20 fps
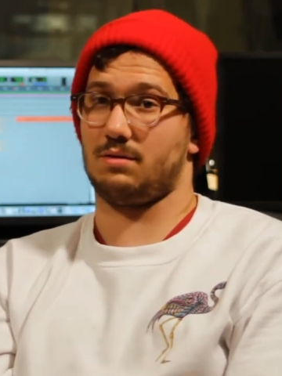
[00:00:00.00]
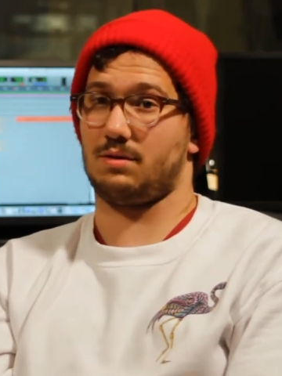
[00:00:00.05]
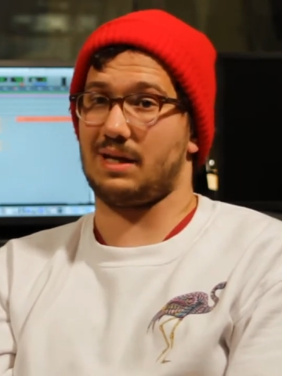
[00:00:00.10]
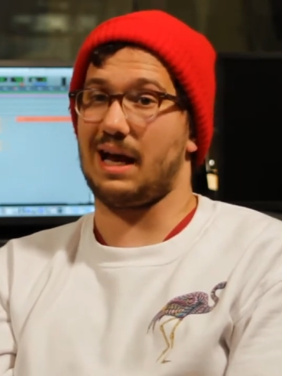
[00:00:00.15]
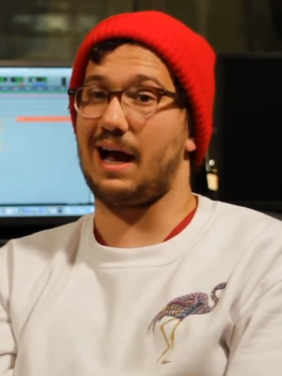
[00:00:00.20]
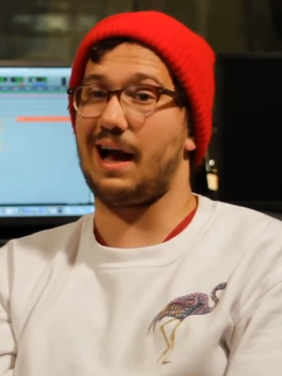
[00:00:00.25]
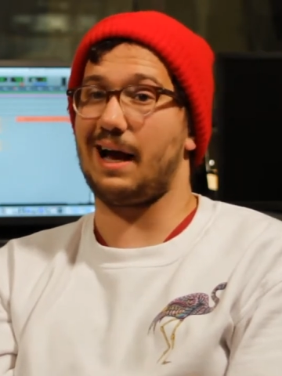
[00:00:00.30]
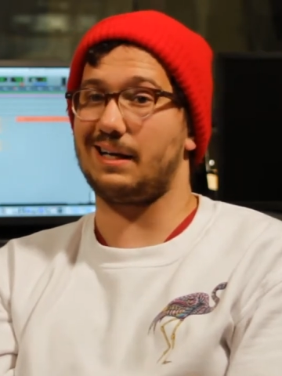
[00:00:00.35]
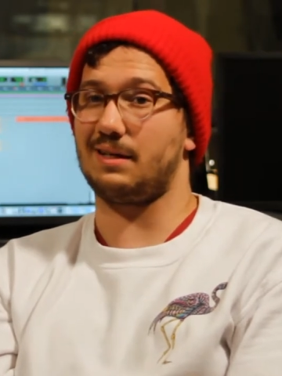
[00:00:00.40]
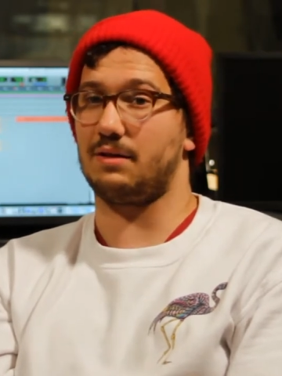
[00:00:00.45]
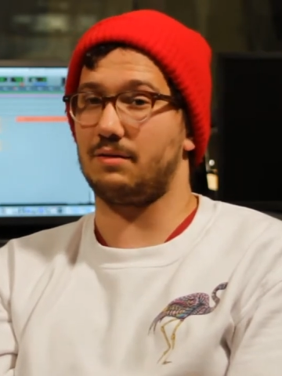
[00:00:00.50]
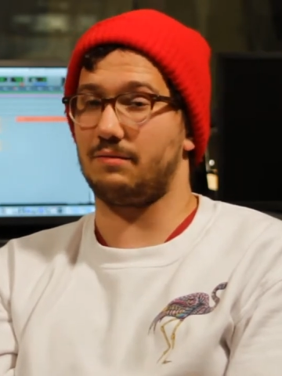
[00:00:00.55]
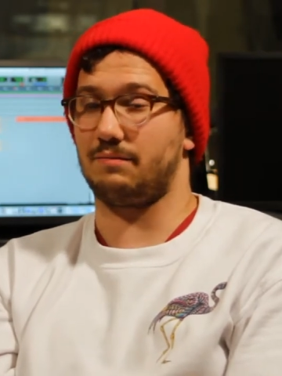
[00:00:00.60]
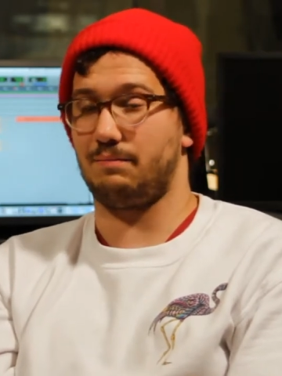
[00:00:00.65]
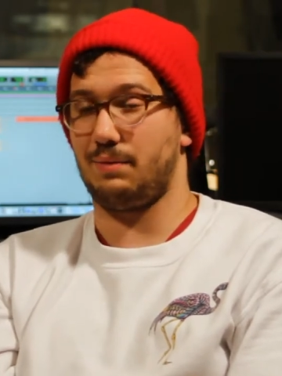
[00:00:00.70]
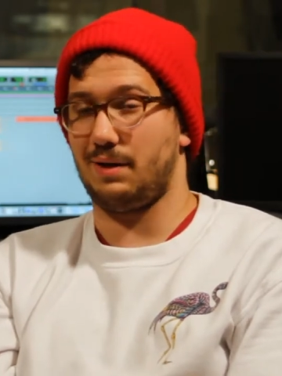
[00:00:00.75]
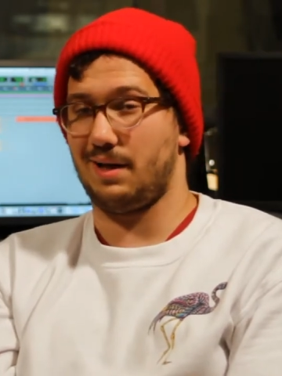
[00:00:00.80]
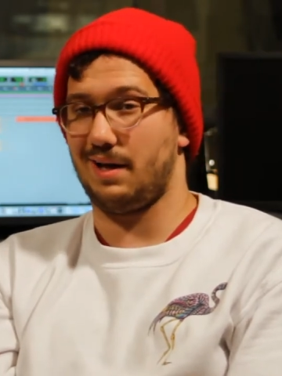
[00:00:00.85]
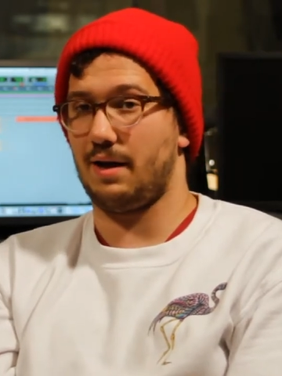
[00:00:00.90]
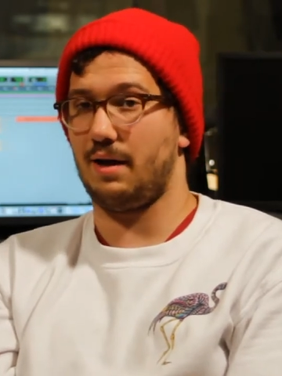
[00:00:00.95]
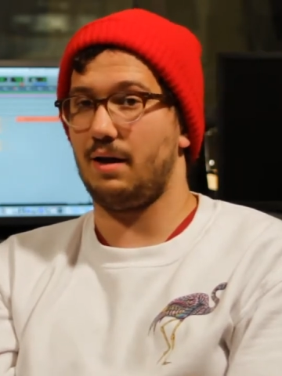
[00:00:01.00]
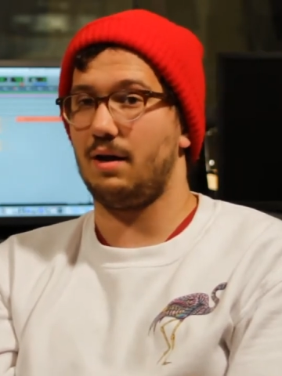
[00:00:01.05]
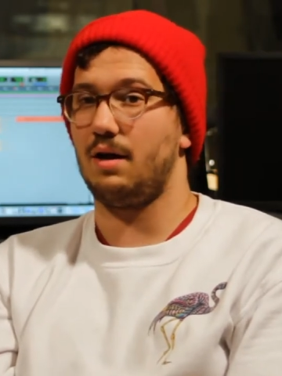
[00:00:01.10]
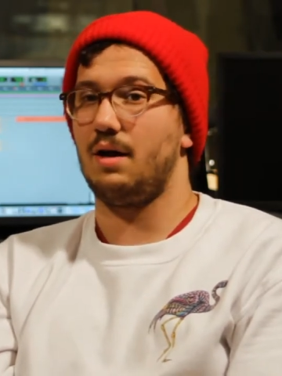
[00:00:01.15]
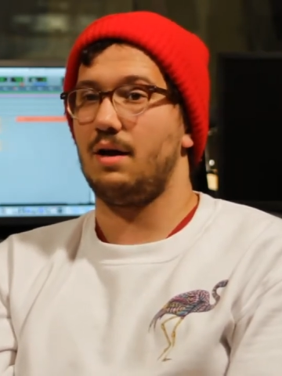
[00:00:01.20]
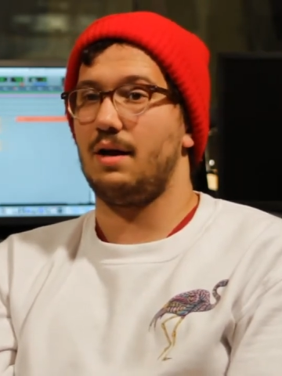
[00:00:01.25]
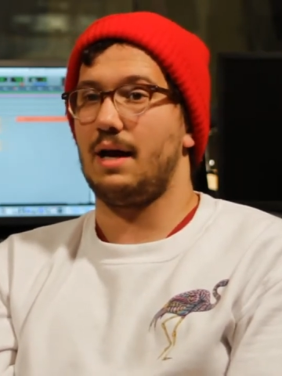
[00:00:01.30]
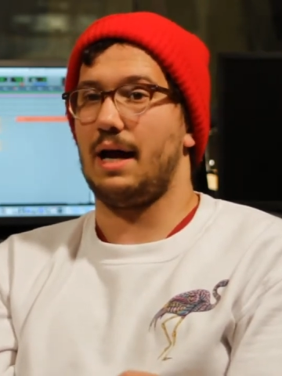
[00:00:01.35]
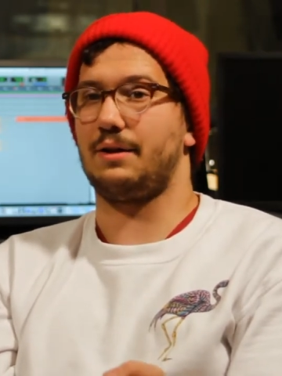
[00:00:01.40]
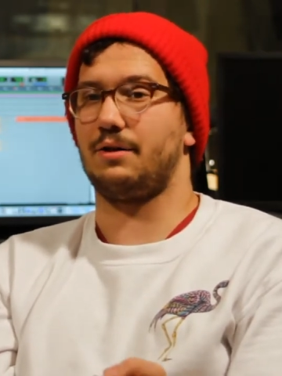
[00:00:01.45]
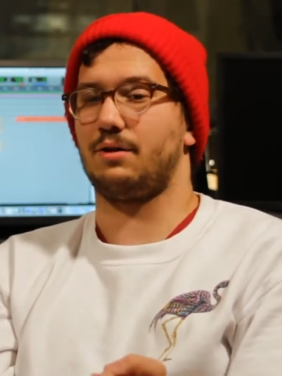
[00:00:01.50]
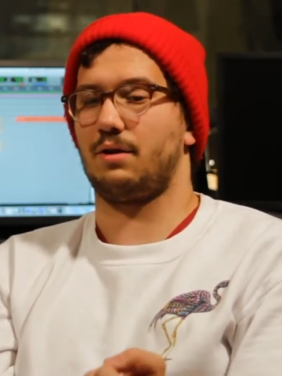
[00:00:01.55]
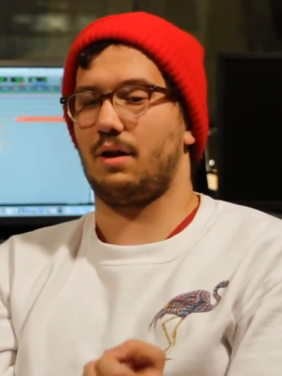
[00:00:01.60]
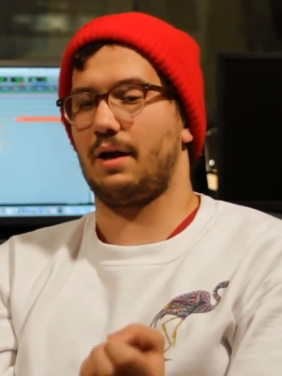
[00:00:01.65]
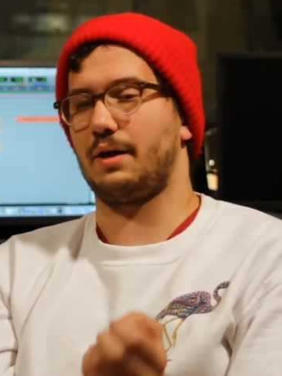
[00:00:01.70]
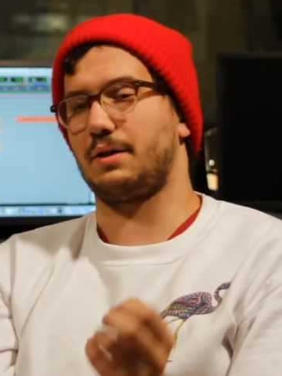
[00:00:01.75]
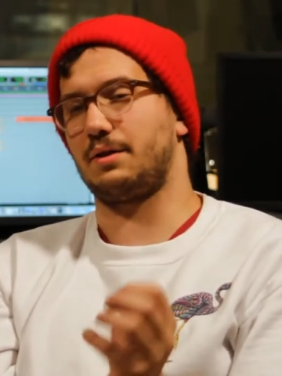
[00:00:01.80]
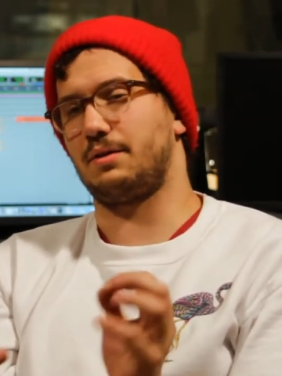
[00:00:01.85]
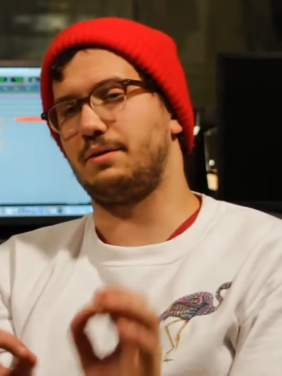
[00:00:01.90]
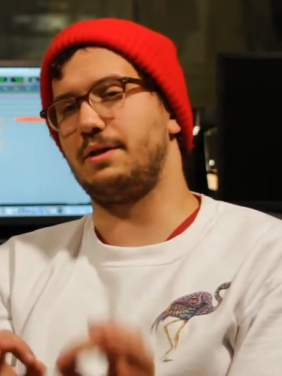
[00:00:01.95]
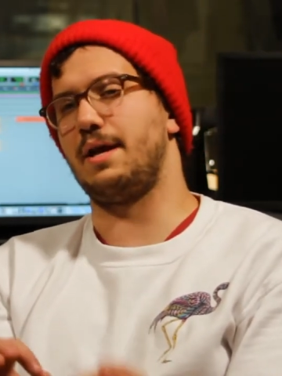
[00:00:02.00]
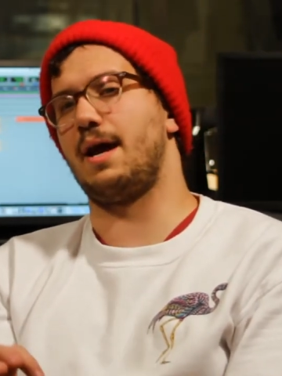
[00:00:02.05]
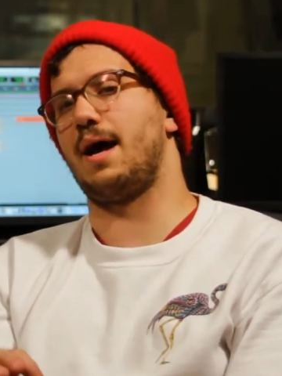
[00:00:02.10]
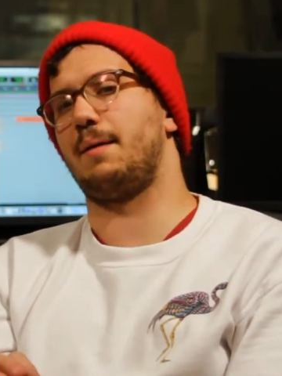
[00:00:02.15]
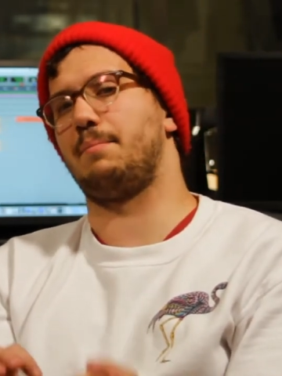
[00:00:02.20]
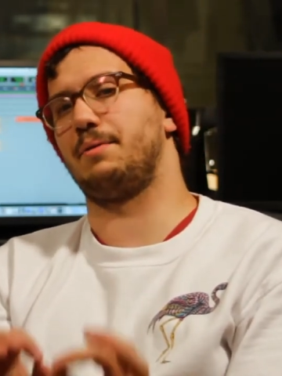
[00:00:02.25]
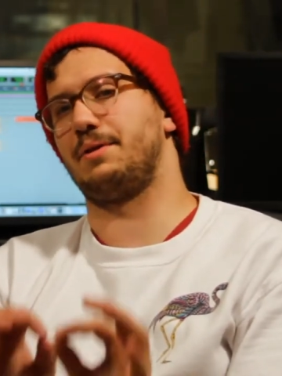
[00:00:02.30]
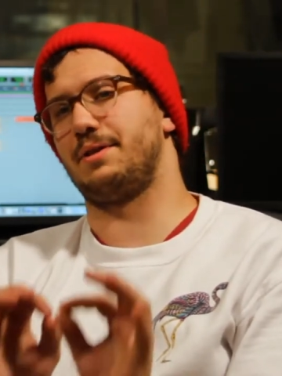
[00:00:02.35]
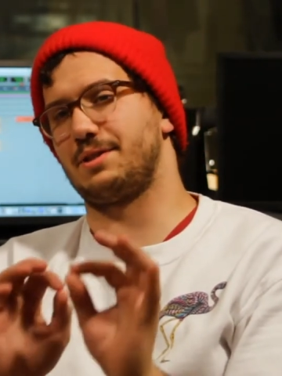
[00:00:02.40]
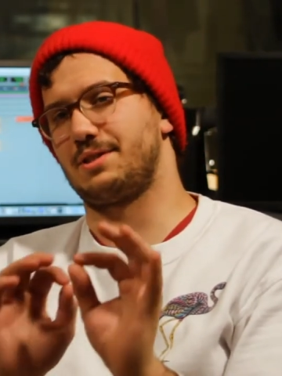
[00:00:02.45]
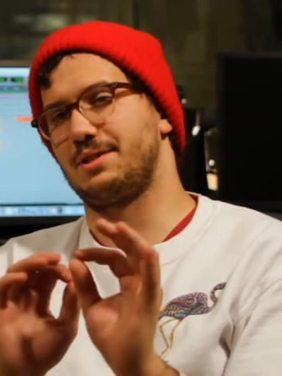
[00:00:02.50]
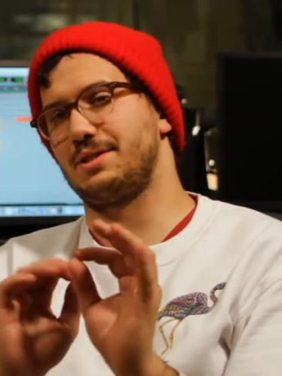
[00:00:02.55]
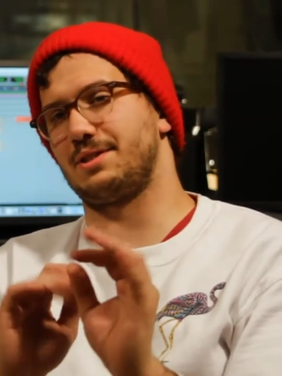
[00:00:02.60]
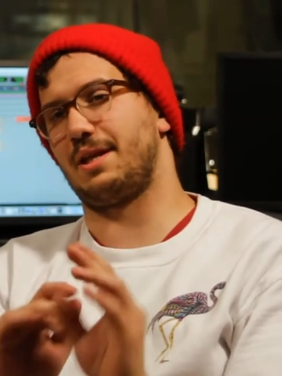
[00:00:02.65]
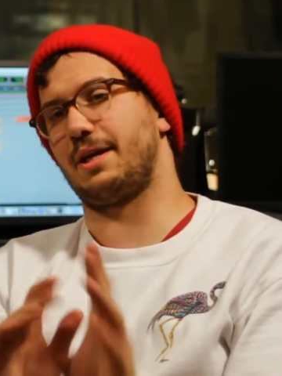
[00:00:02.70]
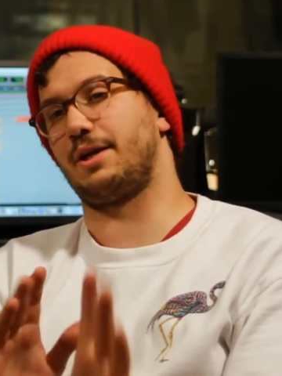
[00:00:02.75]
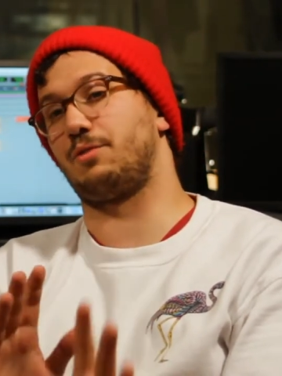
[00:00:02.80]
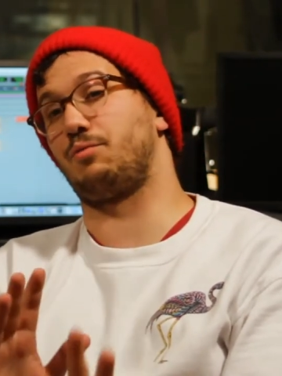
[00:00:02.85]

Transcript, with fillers: kind of blah and they're like yeah but this is like